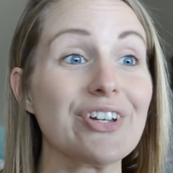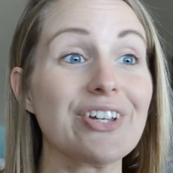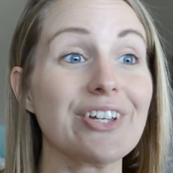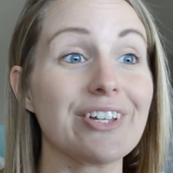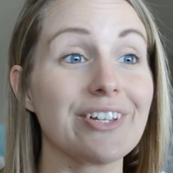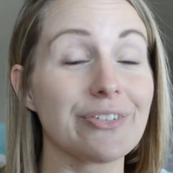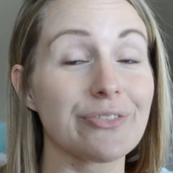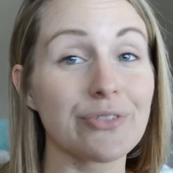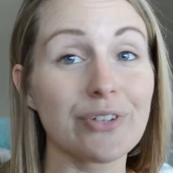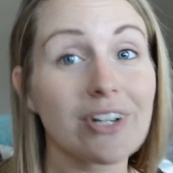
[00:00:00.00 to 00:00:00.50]

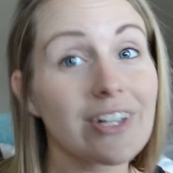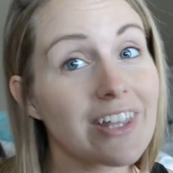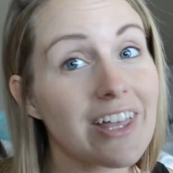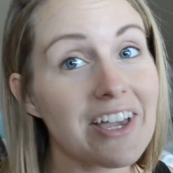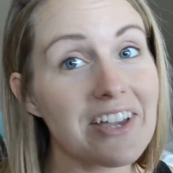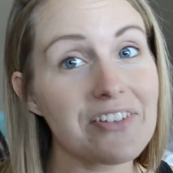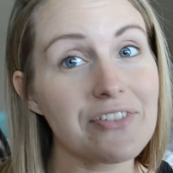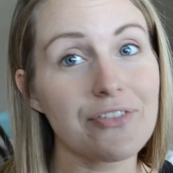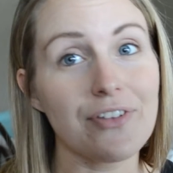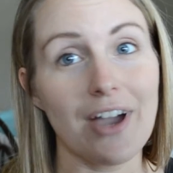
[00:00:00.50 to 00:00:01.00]
In real
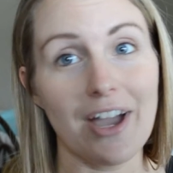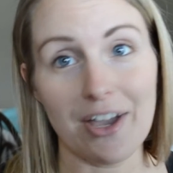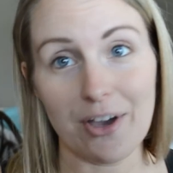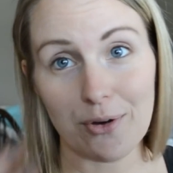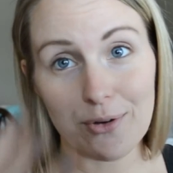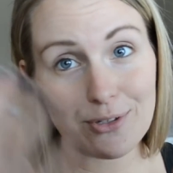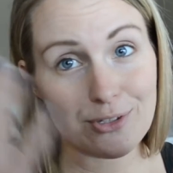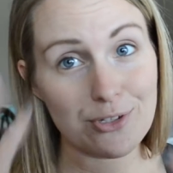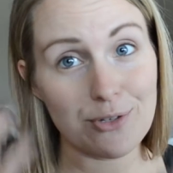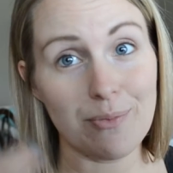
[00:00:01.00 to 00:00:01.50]
life, I
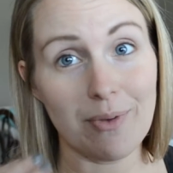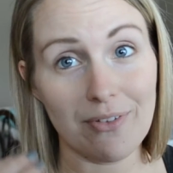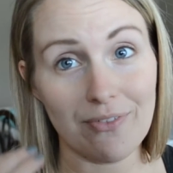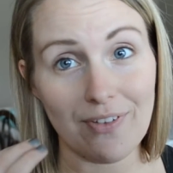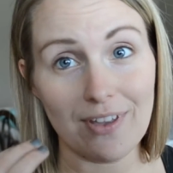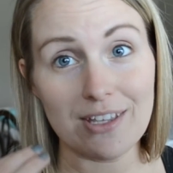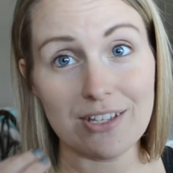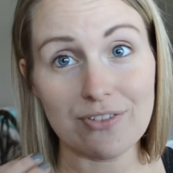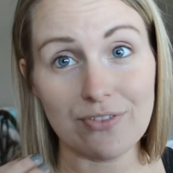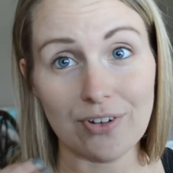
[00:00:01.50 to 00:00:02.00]
always do my
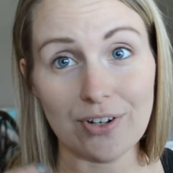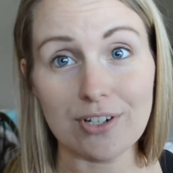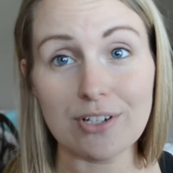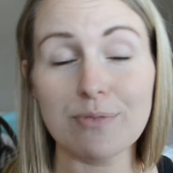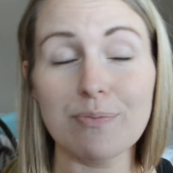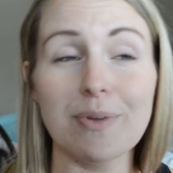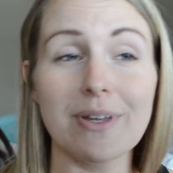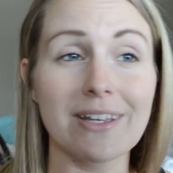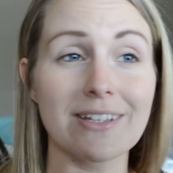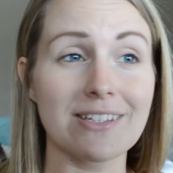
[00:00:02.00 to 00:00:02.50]
face first
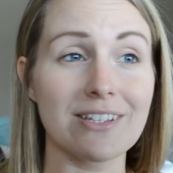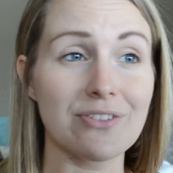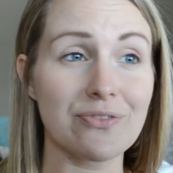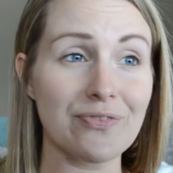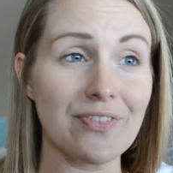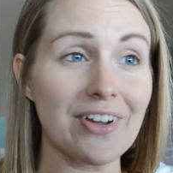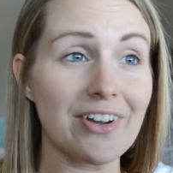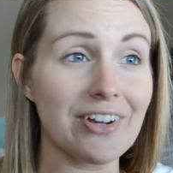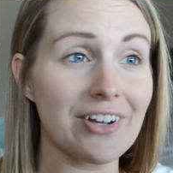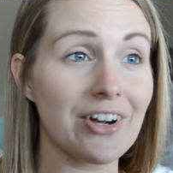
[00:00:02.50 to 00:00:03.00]
because it's
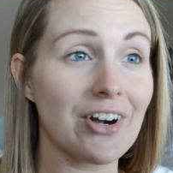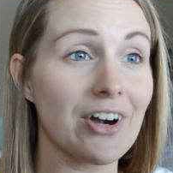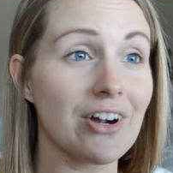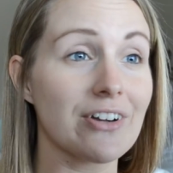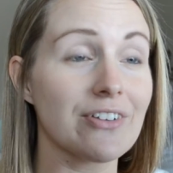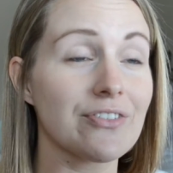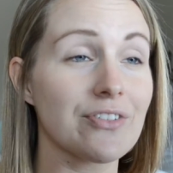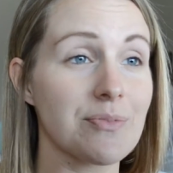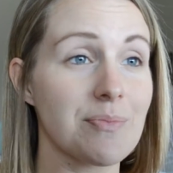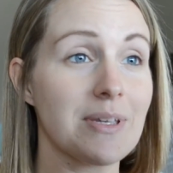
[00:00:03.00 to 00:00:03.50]
very hard
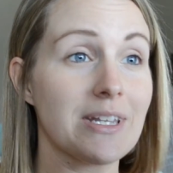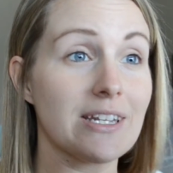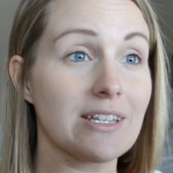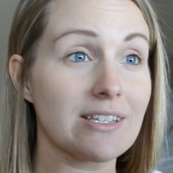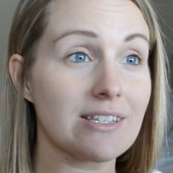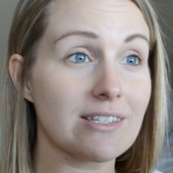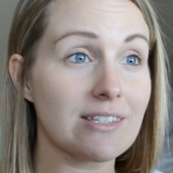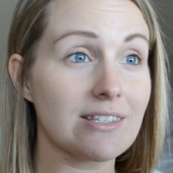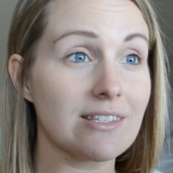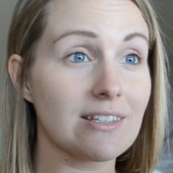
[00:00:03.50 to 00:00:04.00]
for me to
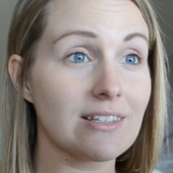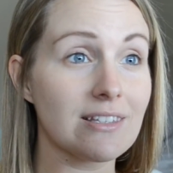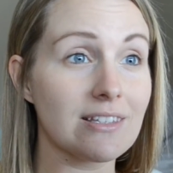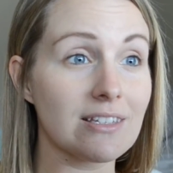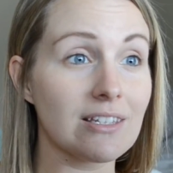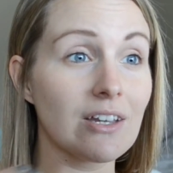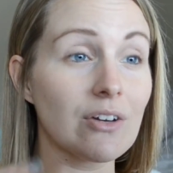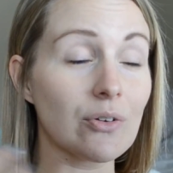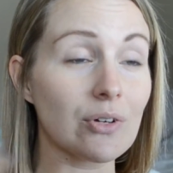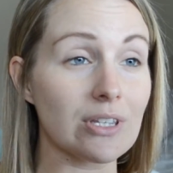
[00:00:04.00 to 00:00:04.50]

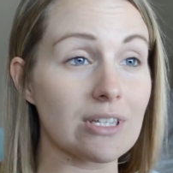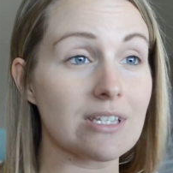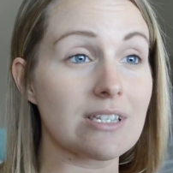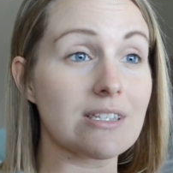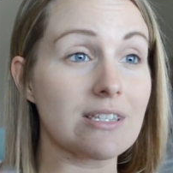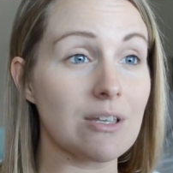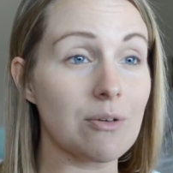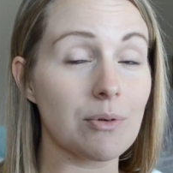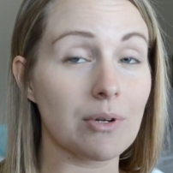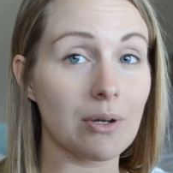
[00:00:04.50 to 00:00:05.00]
really
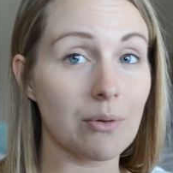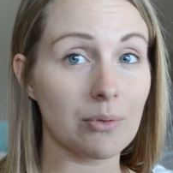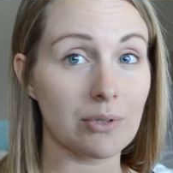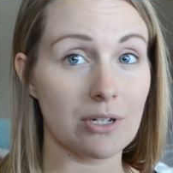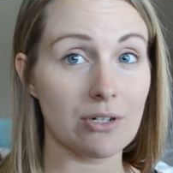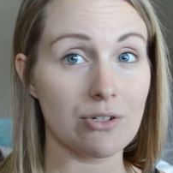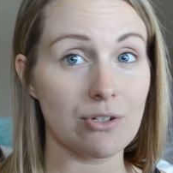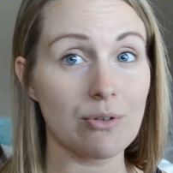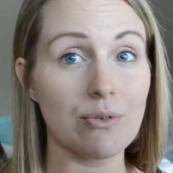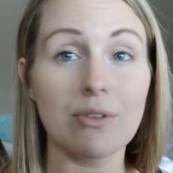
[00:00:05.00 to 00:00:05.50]
see what I want to
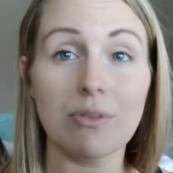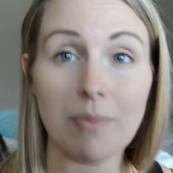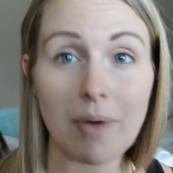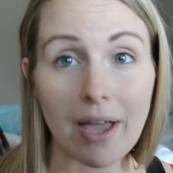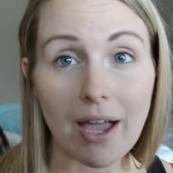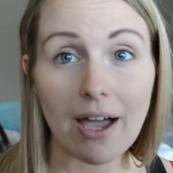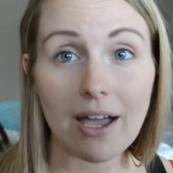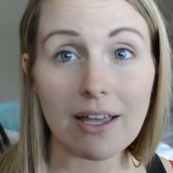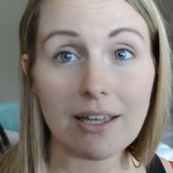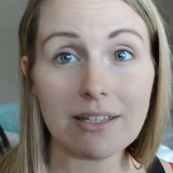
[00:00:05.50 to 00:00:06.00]
do with
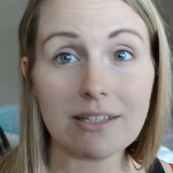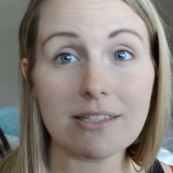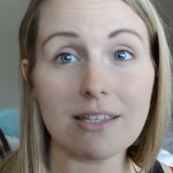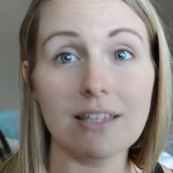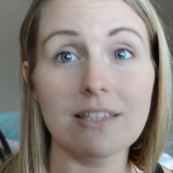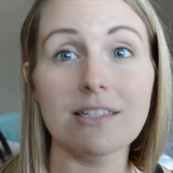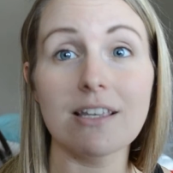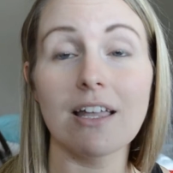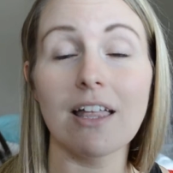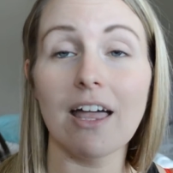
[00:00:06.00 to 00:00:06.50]
my eyes
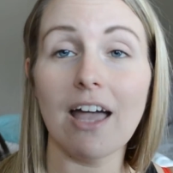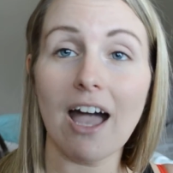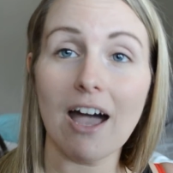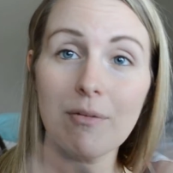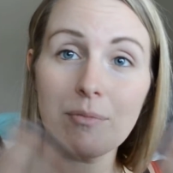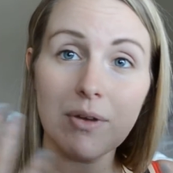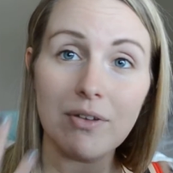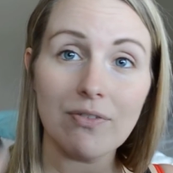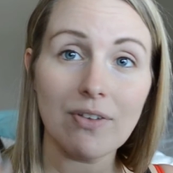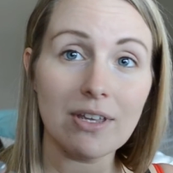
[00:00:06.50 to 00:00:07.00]
until I have
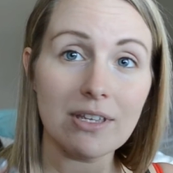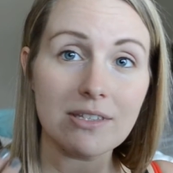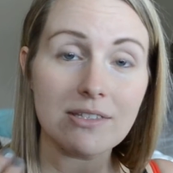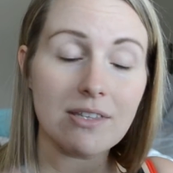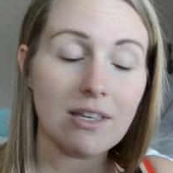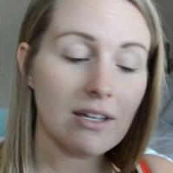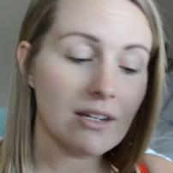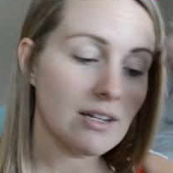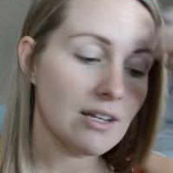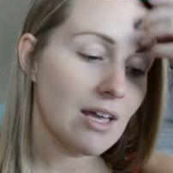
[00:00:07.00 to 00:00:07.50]
my face
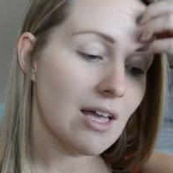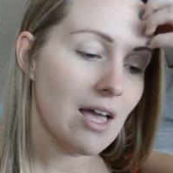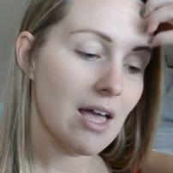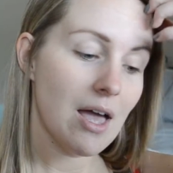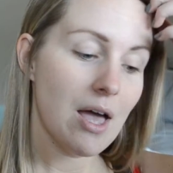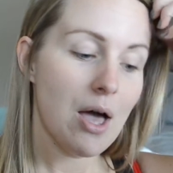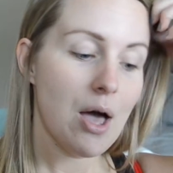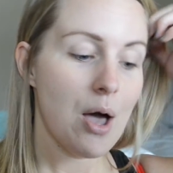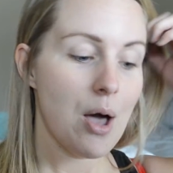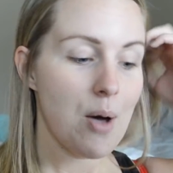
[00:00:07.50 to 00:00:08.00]
done.
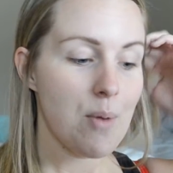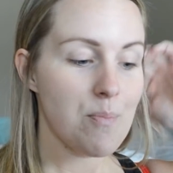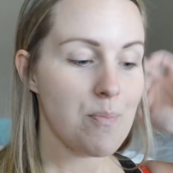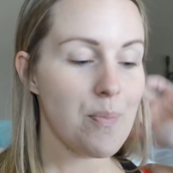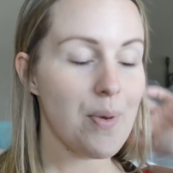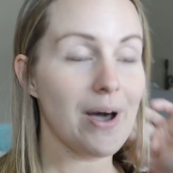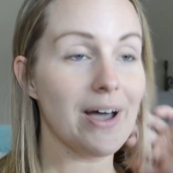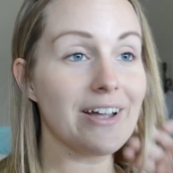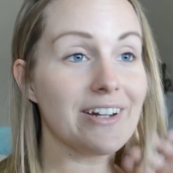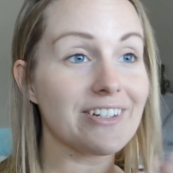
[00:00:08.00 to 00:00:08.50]

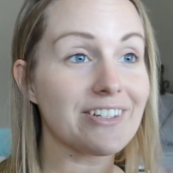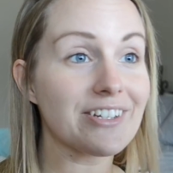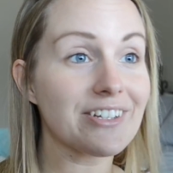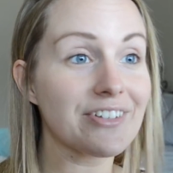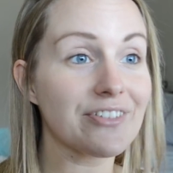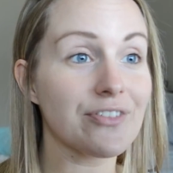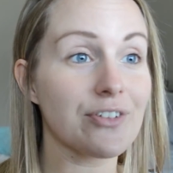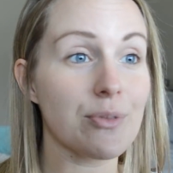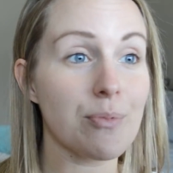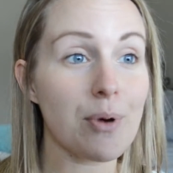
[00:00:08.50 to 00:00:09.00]
But
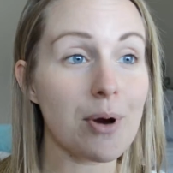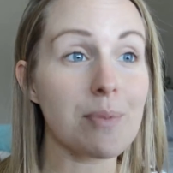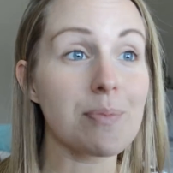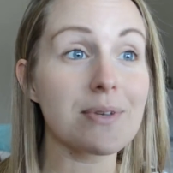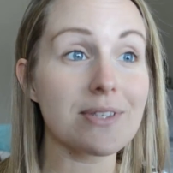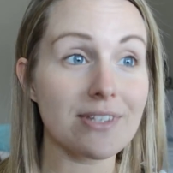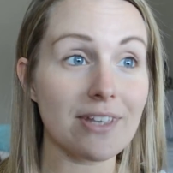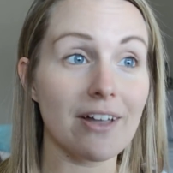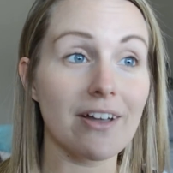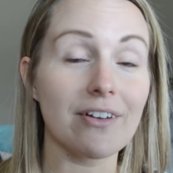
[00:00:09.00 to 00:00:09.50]
for the
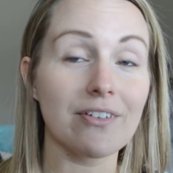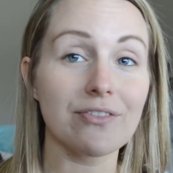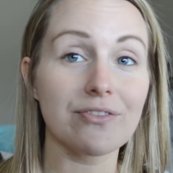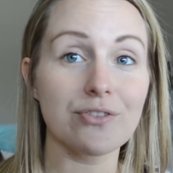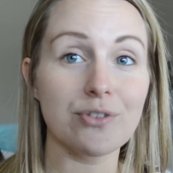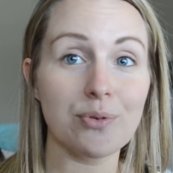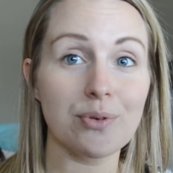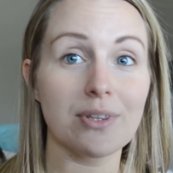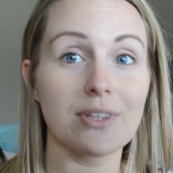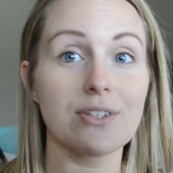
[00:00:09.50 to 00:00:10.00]
purpose of
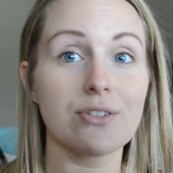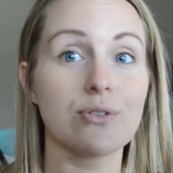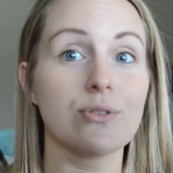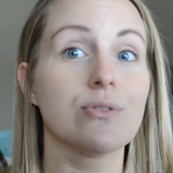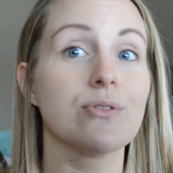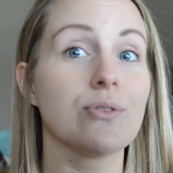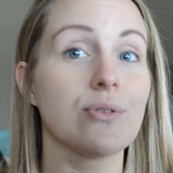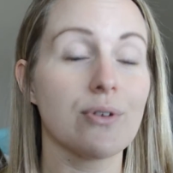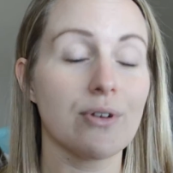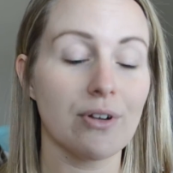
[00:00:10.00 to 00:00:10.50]
doing the
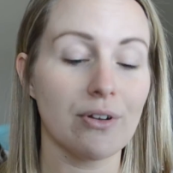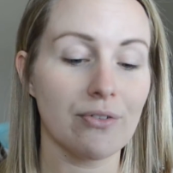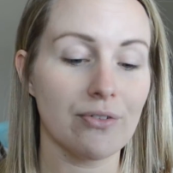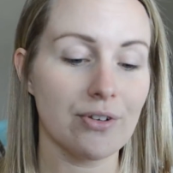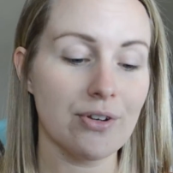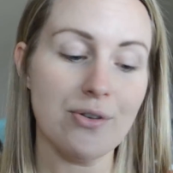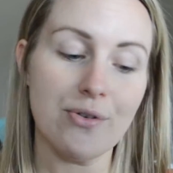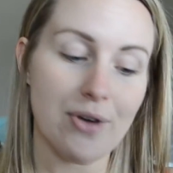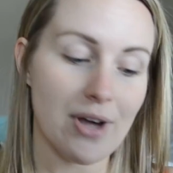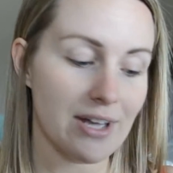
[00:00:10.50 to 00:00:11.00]
tutorial for
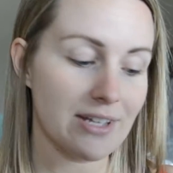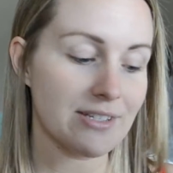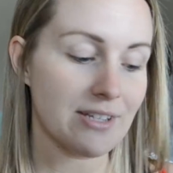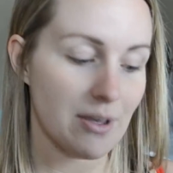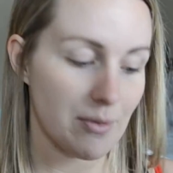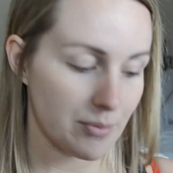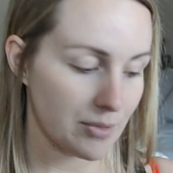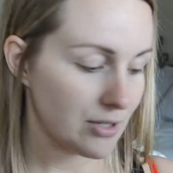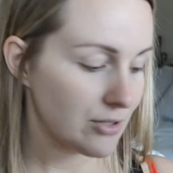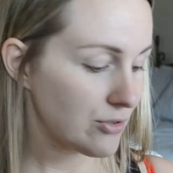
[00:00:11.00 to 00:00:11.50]
you guys,
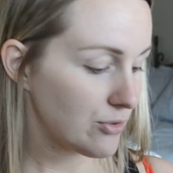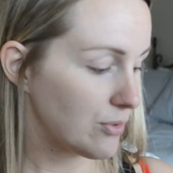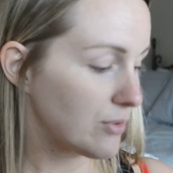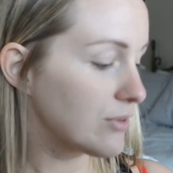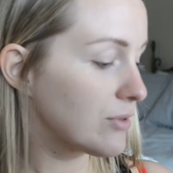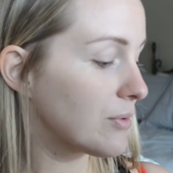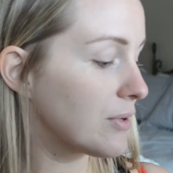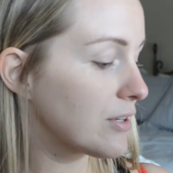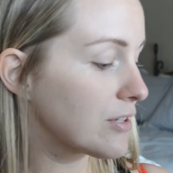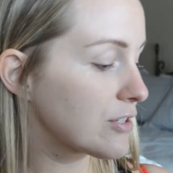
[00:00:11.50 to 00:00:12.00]
I'm going to do it
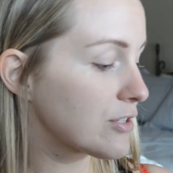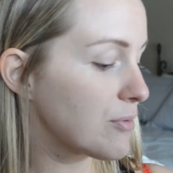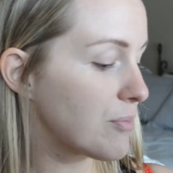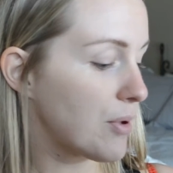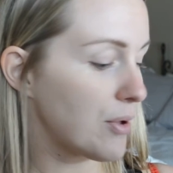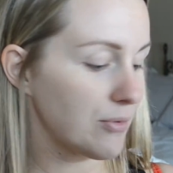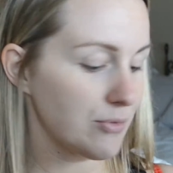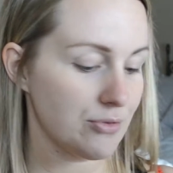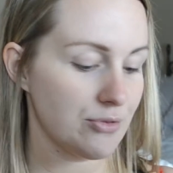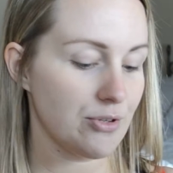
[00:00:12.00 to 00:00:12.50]
the way you're
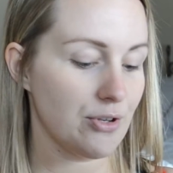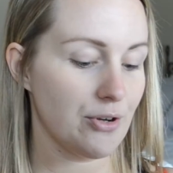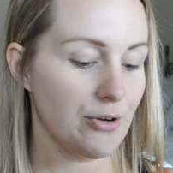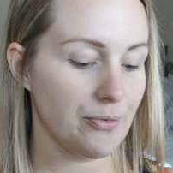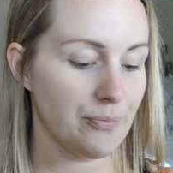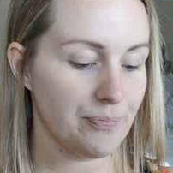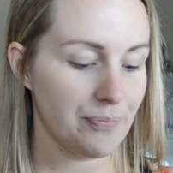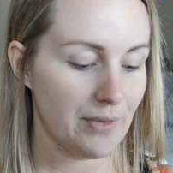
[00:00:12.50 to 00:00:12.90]
supposed to.